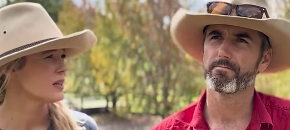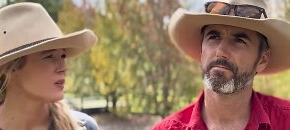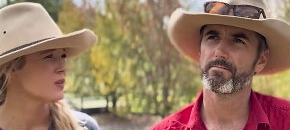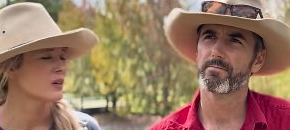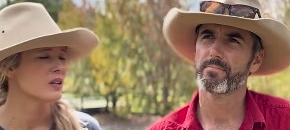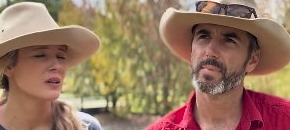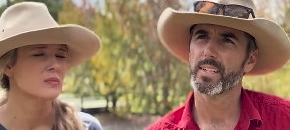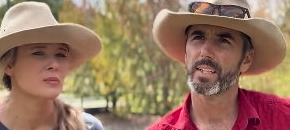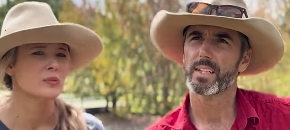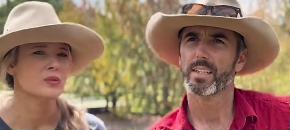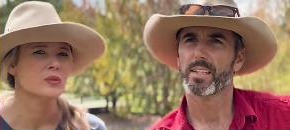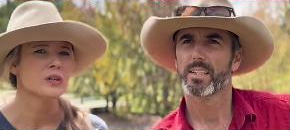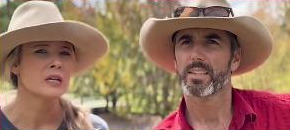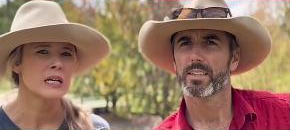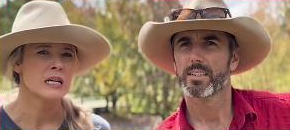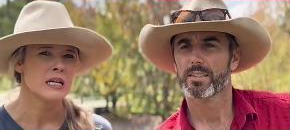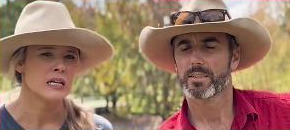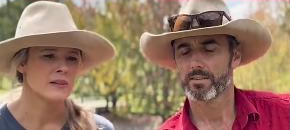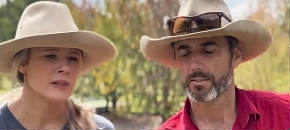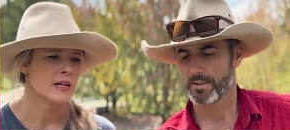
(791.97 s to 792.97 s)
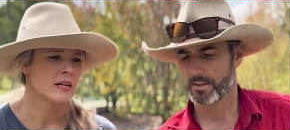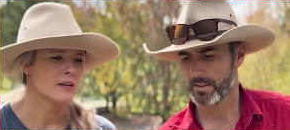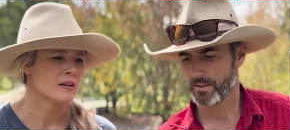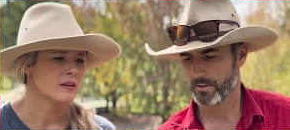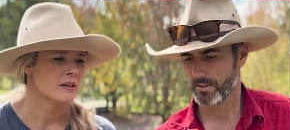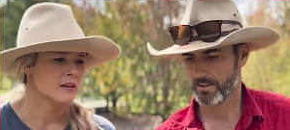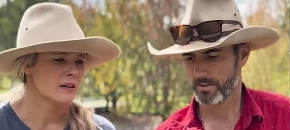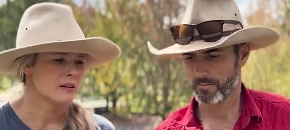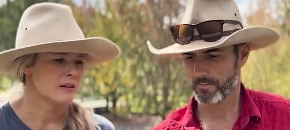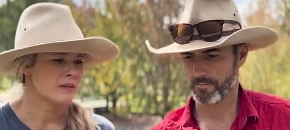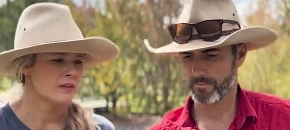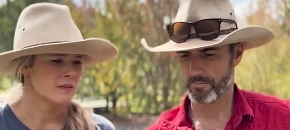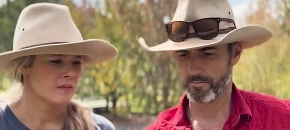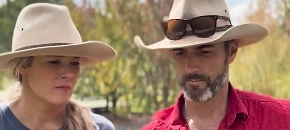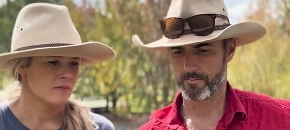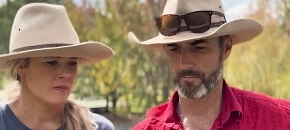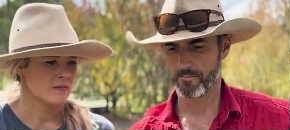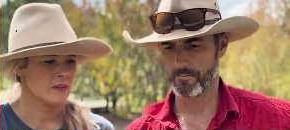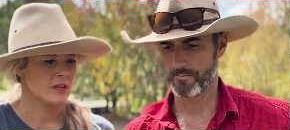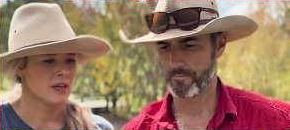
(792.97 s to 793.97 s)
Speaker 1: incredible, that
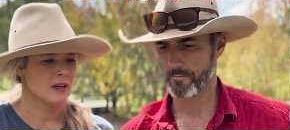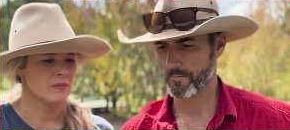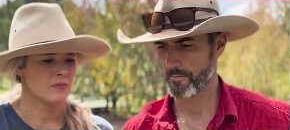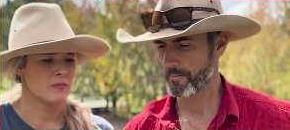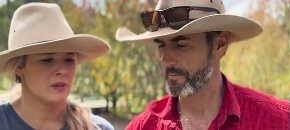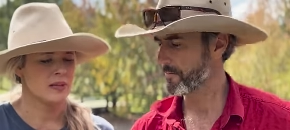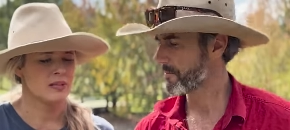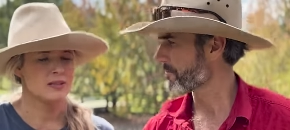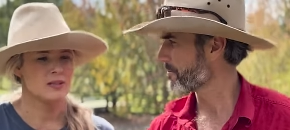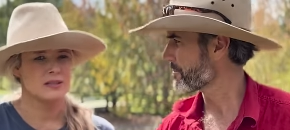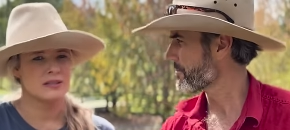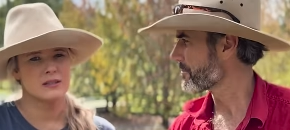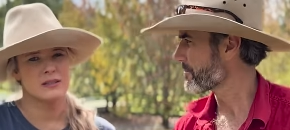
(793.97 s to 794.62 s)
um, has